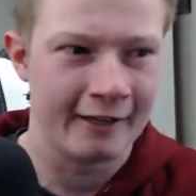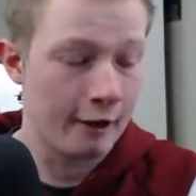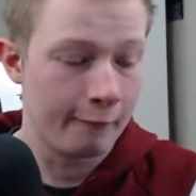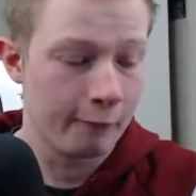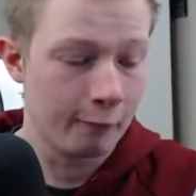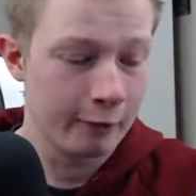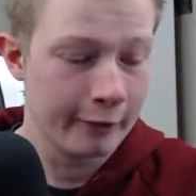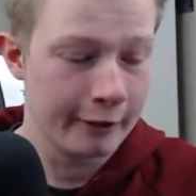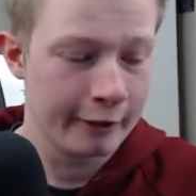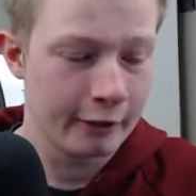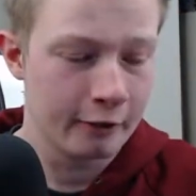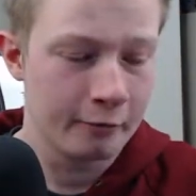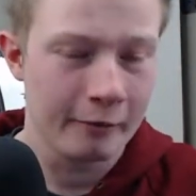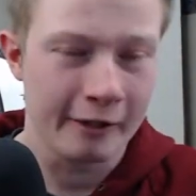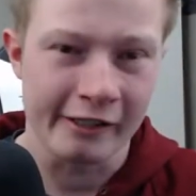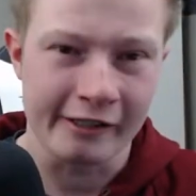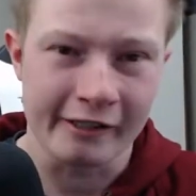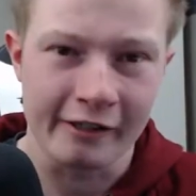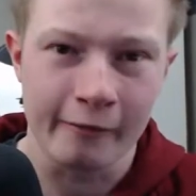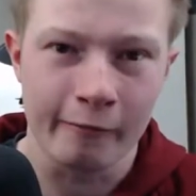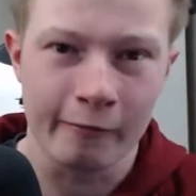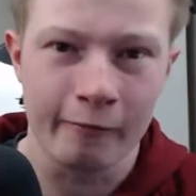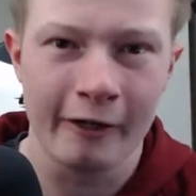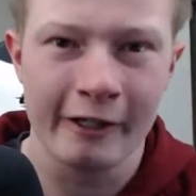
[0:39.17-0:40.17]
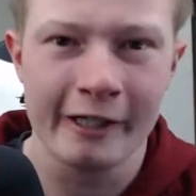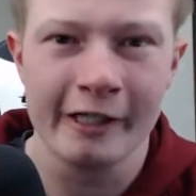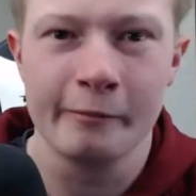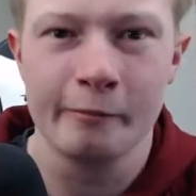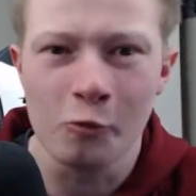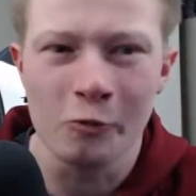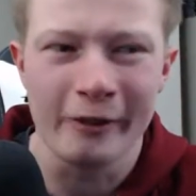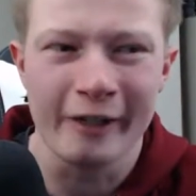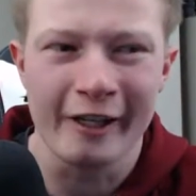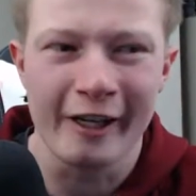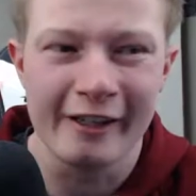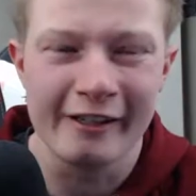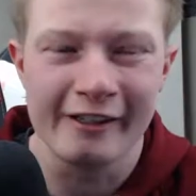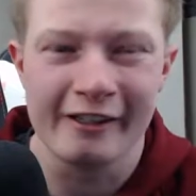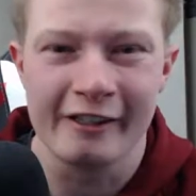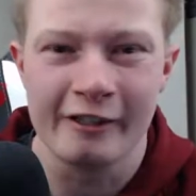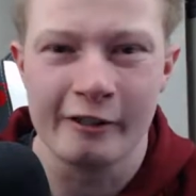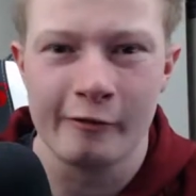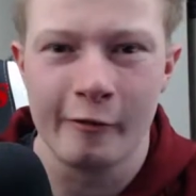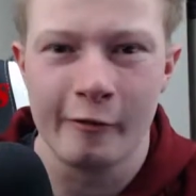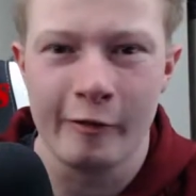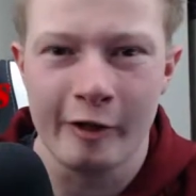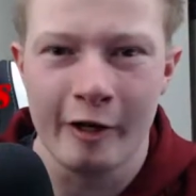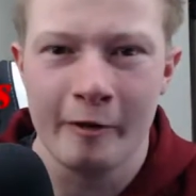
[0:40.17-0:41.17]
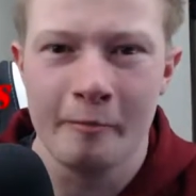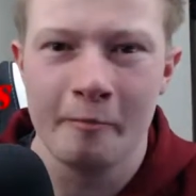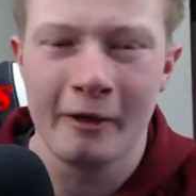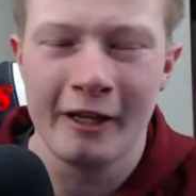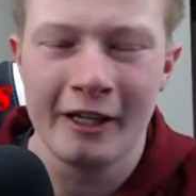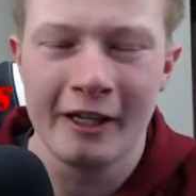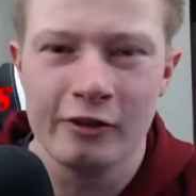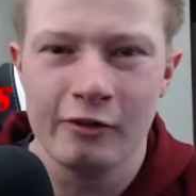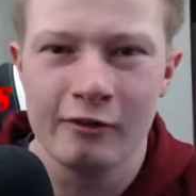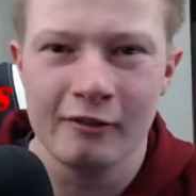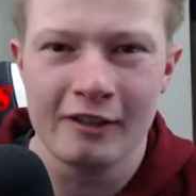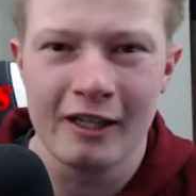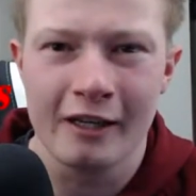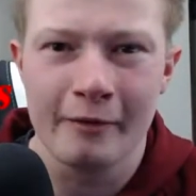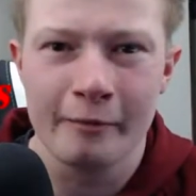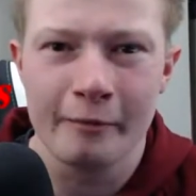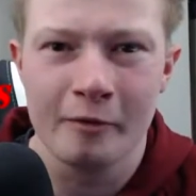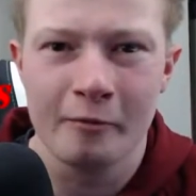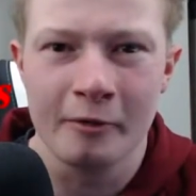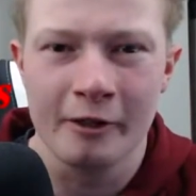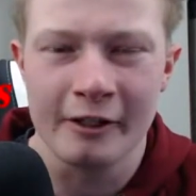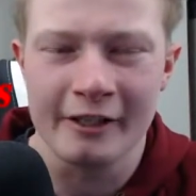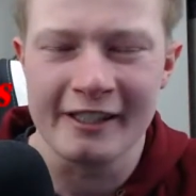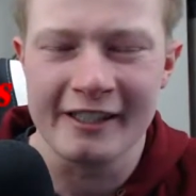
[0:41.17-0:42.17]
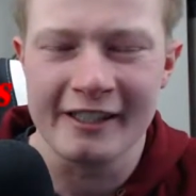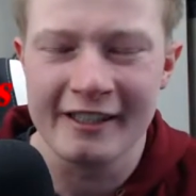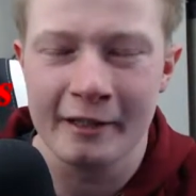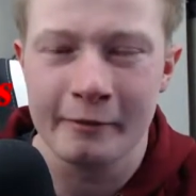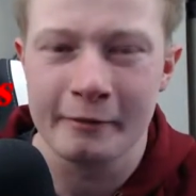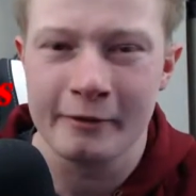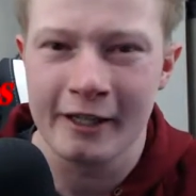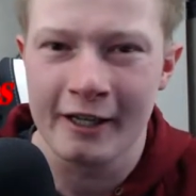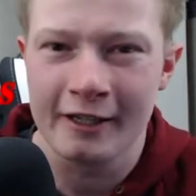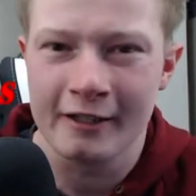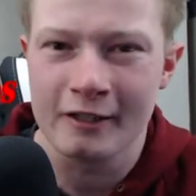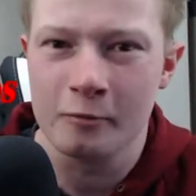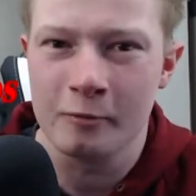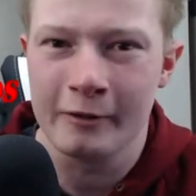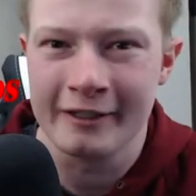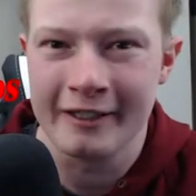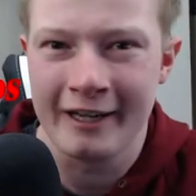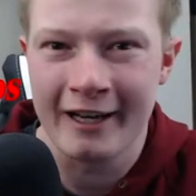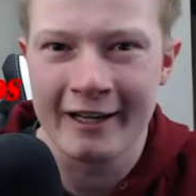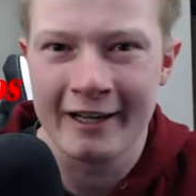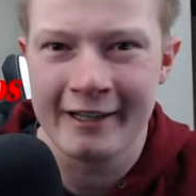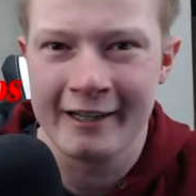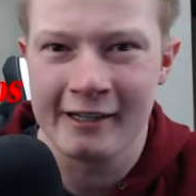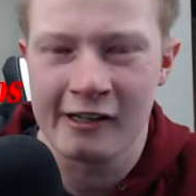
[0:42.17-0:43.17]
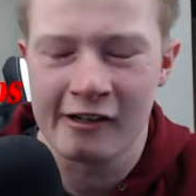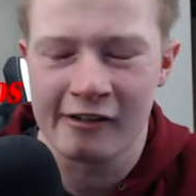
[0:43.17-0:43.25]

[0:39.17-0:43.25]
I've already got my stuff ready. Before we get into this video make sure to have me on my Snapchat, Twitter and